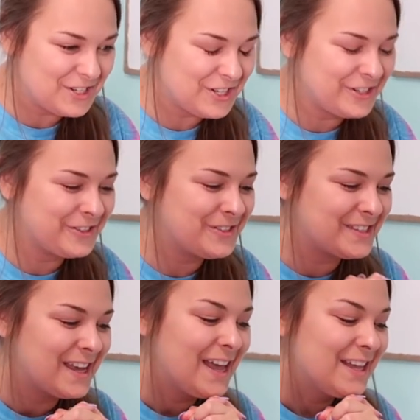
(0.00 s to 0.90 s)
going to
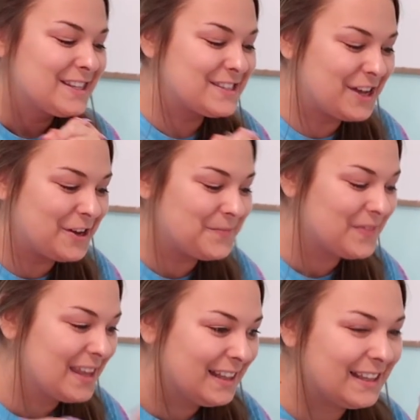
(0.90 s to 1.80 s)
choose. So
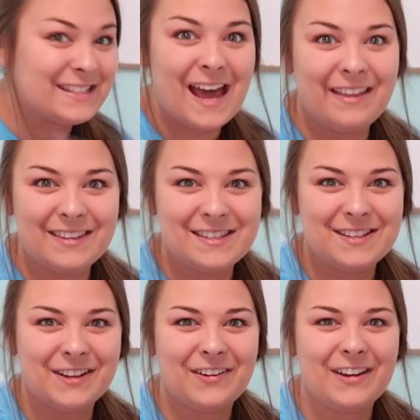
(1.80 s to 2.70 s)
let's add this
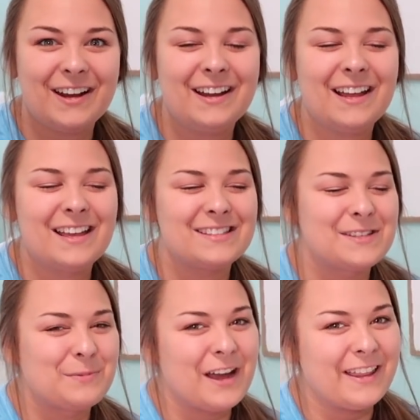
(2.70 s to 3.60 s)
to the cart
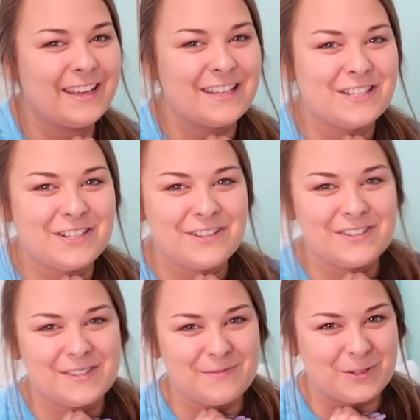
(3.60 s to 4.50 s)
so Bryleigh can
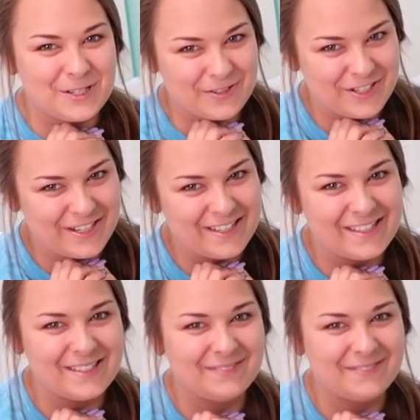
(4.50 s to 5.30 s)
choose some more squishies.